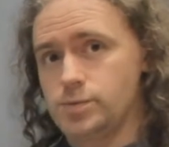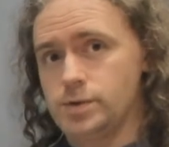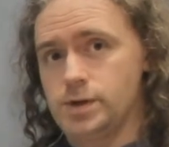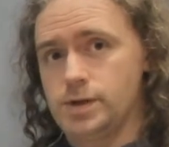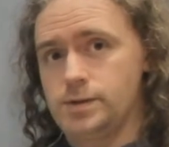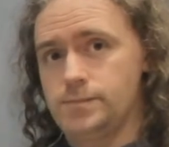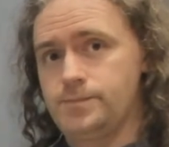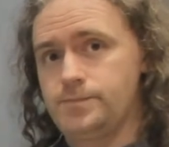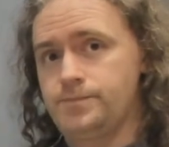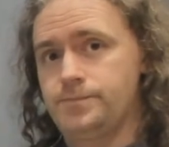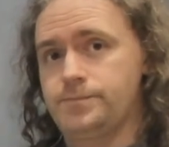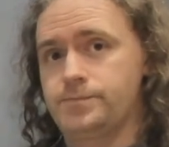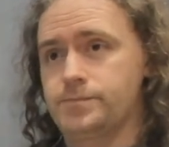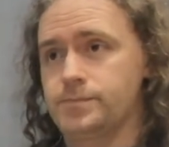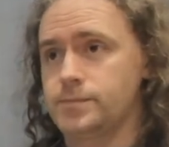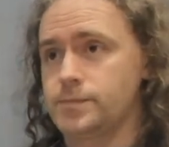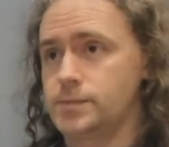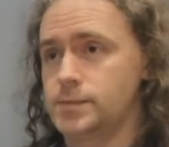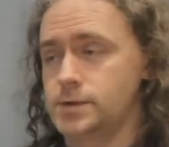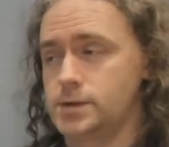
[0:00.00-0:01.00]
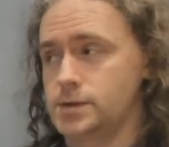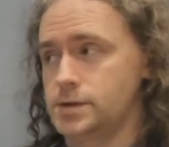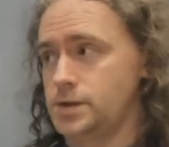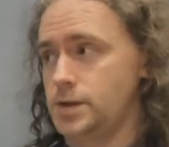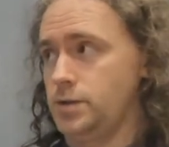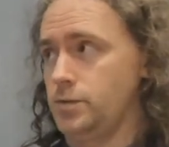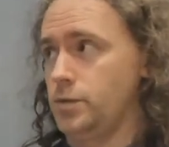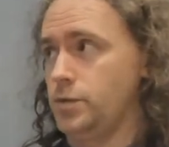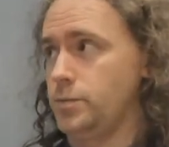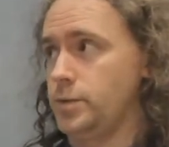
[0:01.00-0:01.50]
plane to
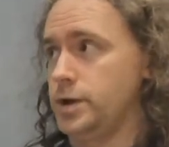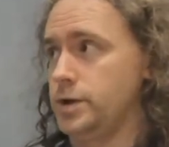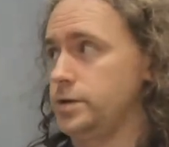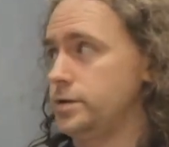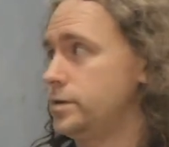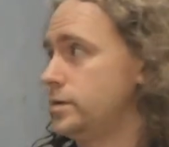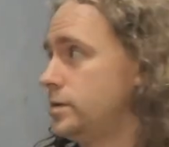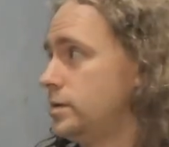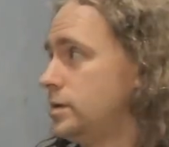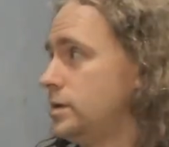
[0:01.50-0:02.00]
clean up the base.